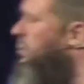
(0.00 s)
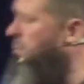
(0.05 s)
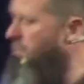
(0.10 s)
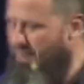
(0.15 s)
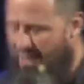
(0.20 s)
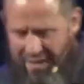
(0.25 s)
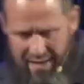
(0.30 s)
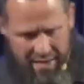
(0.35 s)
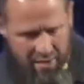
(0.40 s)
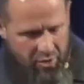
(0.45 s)
can
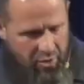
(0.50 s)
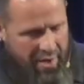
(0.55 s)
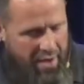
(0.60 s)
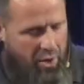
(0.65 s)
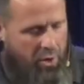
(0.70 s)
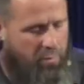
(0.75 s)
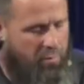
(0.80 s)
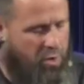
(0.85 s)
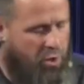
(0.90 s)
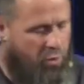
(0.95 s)
help
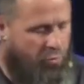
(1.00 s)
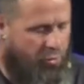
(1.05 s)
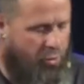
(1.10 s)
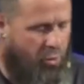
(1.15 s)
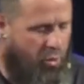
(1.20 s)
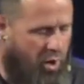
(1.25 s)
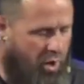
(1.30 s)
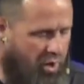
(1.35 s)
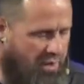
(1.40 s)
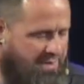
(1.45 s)
me or help
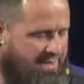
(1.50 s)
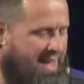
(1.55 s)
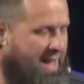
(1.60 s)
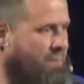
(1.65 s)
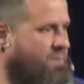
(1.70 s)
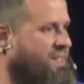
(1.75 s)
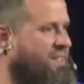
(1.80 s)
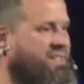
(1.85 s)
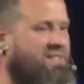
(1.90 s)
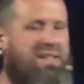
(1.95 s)
you through
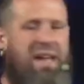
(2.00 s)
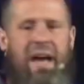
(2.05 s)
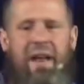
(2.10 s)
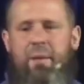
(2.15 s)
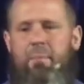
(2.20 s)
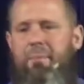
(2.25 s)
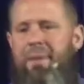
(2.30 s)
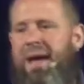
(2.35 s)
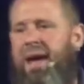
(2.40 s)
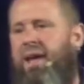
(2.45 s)
hard times.
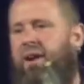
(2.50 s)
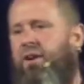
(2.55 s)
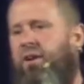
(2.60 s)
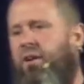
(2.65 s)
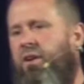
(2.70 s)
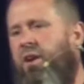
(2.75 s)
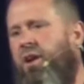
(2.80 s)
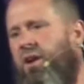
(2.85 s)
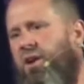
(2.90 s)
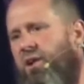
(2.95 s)
It's not a
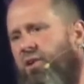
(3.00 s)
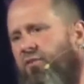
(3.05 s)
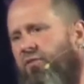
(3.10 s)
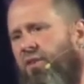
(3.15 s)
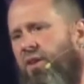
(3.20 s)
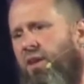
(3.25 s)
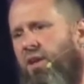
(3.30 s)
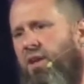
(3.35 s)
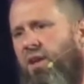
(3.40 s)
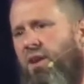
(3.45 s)
matter
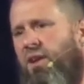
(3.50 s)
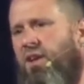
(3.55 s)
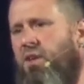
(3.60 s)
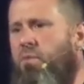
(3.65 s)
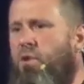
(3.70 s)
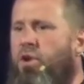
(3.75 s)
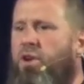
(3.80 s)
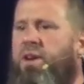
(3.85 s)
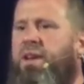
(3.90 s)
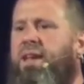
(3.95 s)
of
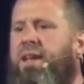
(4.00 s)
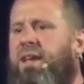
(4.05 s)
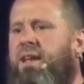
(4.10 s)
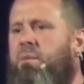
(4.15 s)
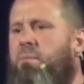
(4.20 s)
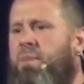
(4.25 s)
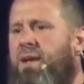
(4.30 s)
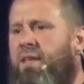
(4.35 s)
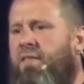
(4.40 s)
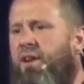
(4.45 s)

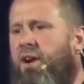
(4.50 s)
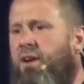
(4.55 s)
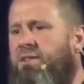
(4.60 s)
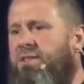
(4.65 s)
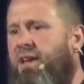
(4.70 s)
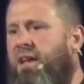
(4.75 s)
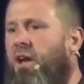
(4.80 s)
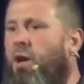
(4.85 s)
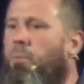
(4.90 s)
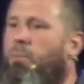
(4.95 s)
community can
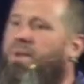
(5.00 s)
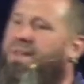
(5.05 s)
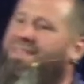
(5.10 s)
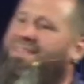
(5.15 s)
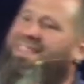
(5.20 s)
be there to